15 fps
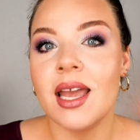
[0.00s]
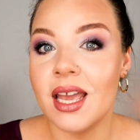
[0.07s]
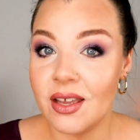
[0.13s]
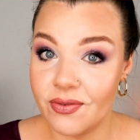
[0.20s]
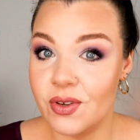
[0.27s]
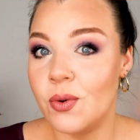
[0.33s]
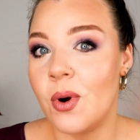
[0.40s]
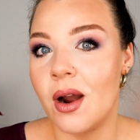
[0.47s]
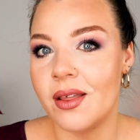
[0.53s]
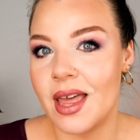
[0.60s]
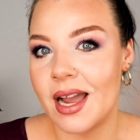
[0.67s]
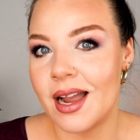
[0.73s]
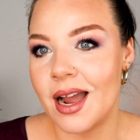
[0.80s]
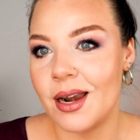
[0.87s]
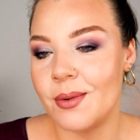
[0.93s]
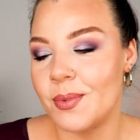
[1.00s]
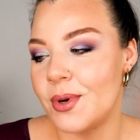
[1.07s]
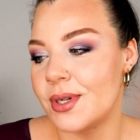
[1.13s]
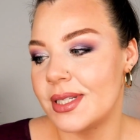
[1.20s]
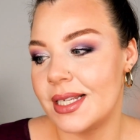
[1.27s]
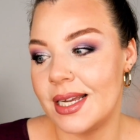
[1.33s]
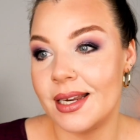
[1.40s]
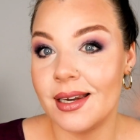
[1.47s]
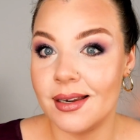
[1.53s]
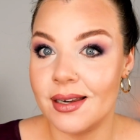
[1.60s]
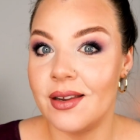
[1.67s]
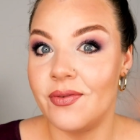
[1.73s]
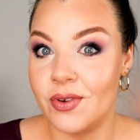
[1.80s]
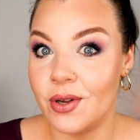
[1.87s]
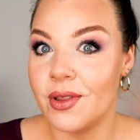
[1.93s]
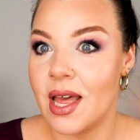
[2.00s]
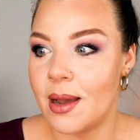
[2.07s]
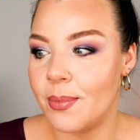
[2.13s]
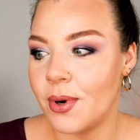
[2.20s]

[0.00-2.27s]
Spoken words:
If you are that kind of person, if you're that